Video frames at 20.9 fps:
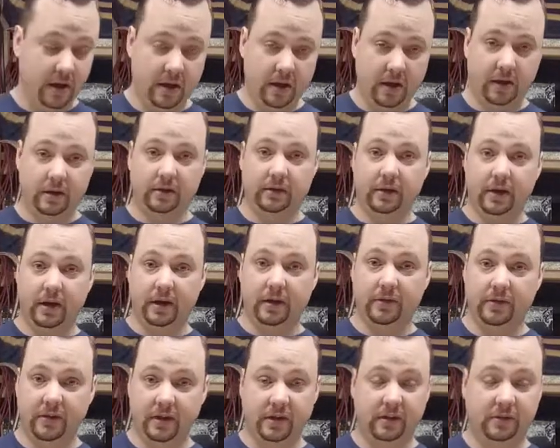And
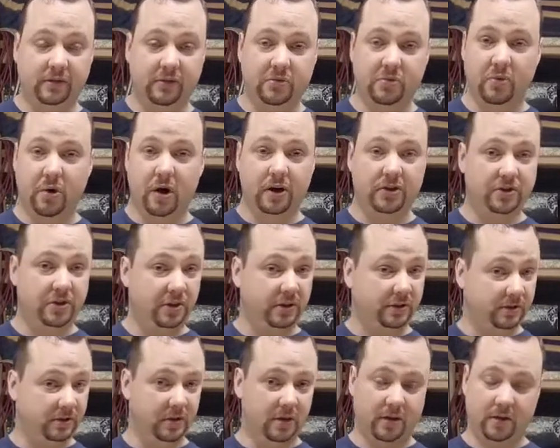thanks for
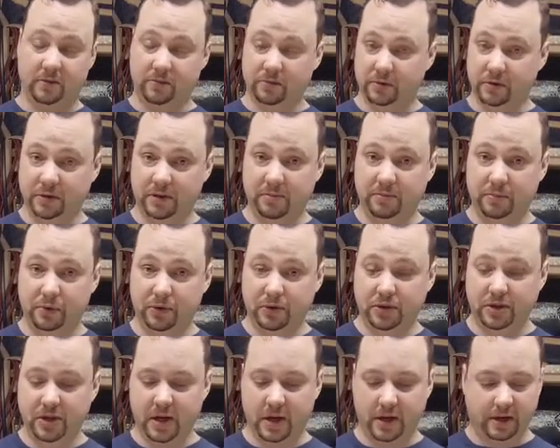watching. I really
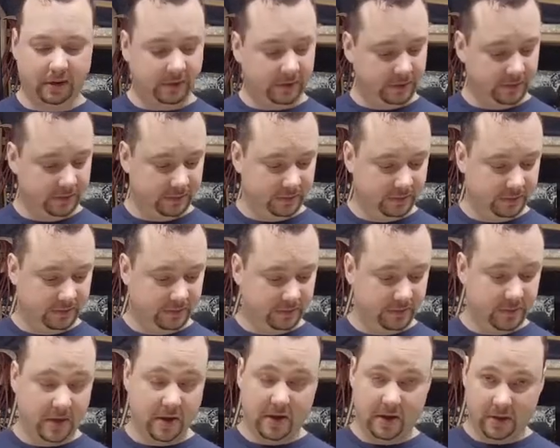appreciate it.
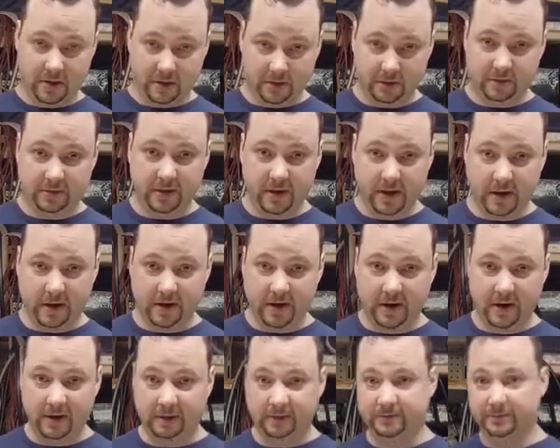Take
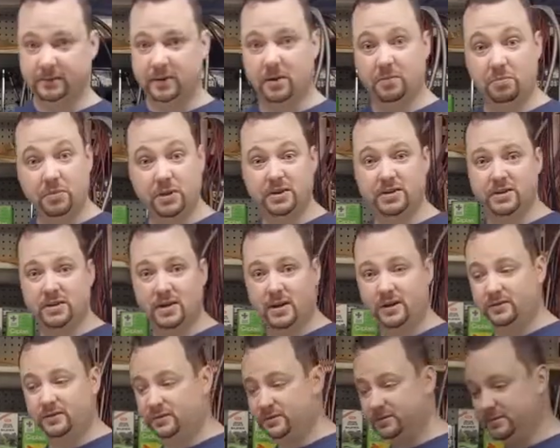care and be
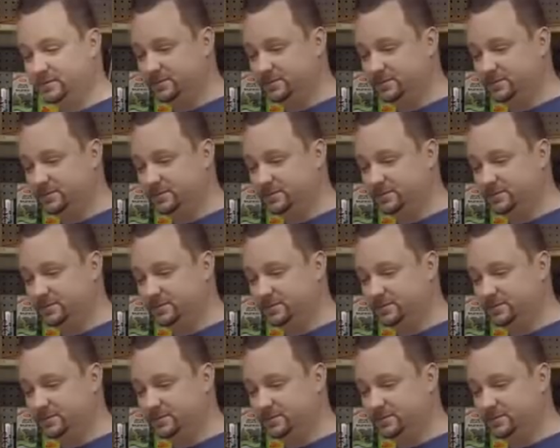safe.